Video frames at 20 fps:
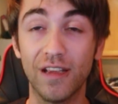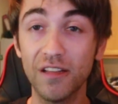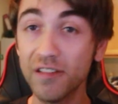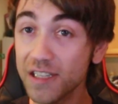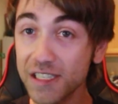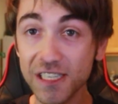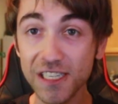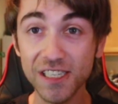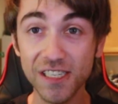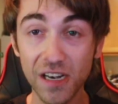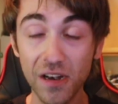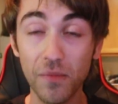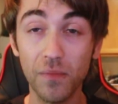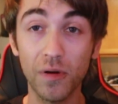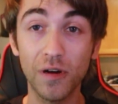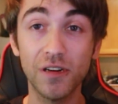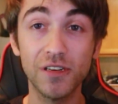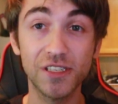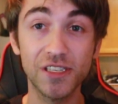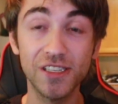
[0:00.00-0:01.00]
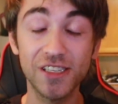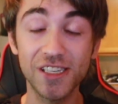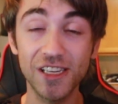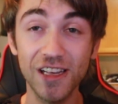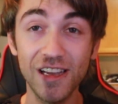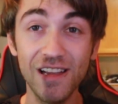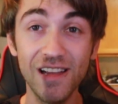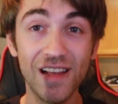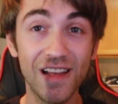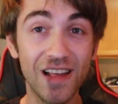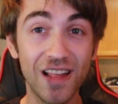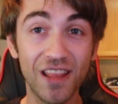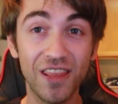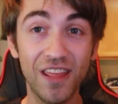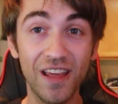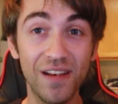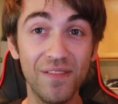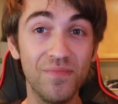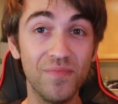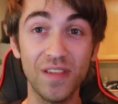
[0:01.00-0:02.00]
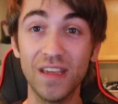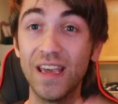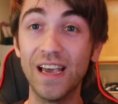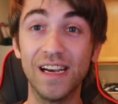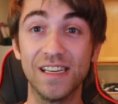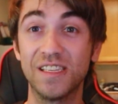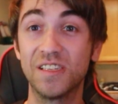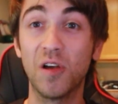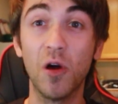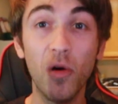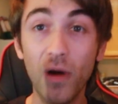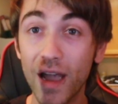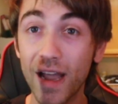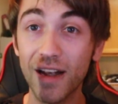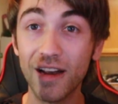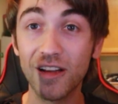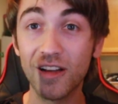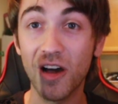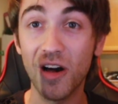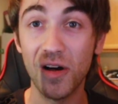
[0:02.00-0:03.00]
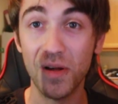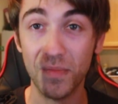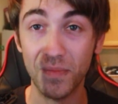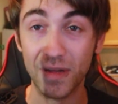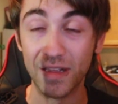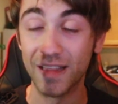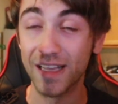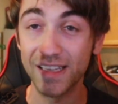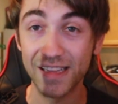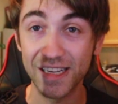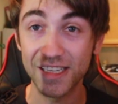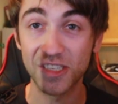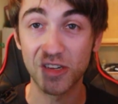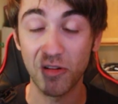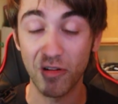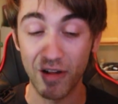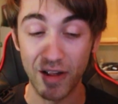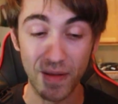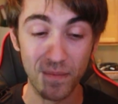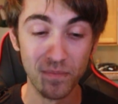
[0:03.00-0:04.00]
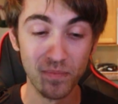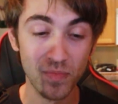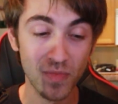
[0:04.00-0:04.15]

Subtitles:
Unless it's an emergency, then yes, go ahead and call me. That's great.